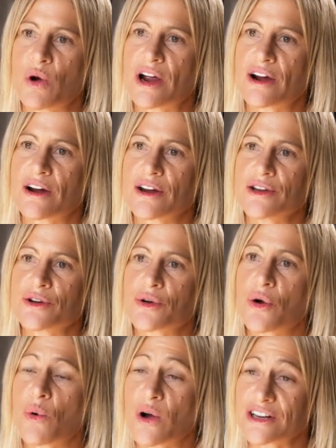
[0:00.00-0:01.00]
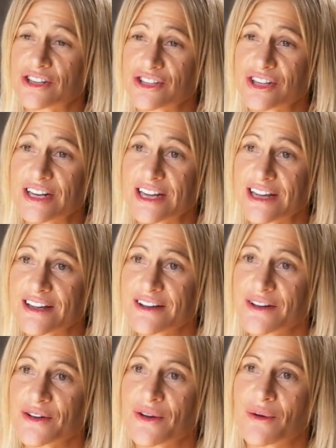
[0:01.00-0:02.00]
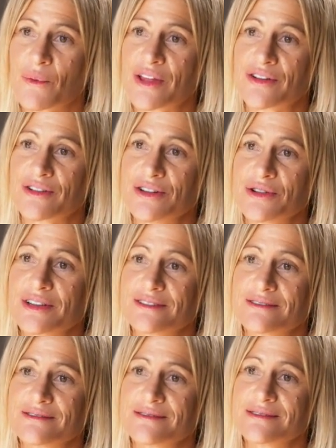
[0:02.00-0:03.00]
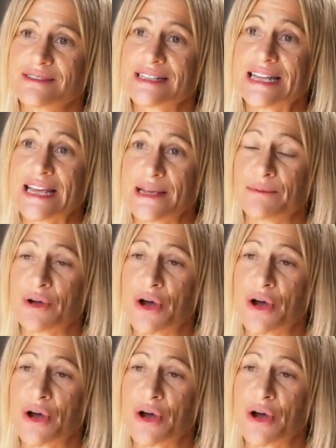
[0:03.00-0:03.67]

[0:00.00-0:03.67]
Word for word: where you're questioning whether you can keep